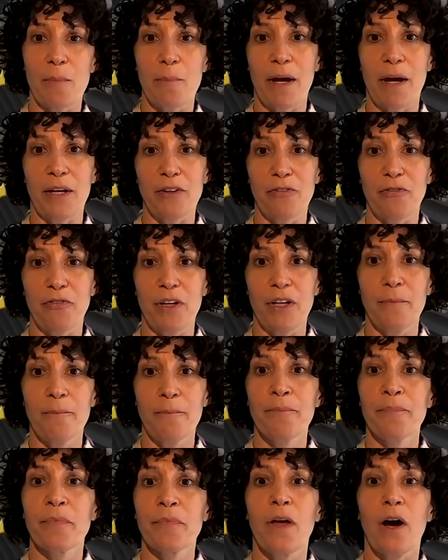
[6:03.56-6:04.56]
the benefit
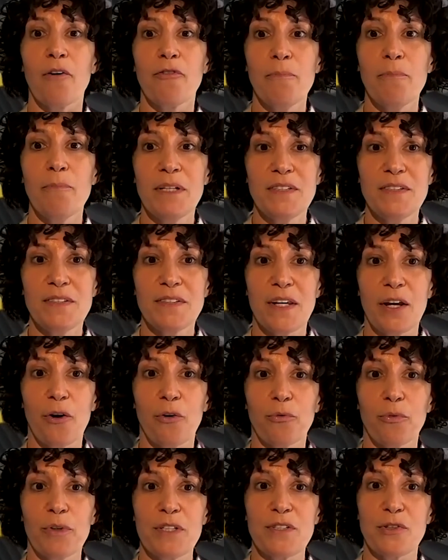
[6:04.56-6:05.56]
of
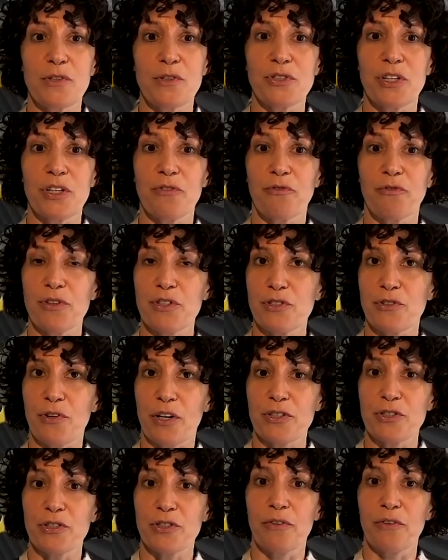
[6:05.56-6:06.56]
mid-scale research
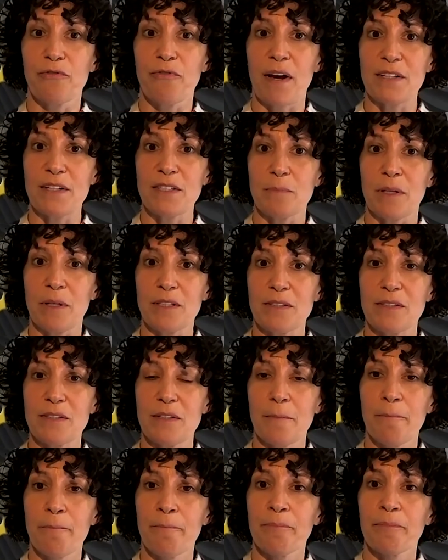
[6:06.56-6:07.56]
infrastructure investments,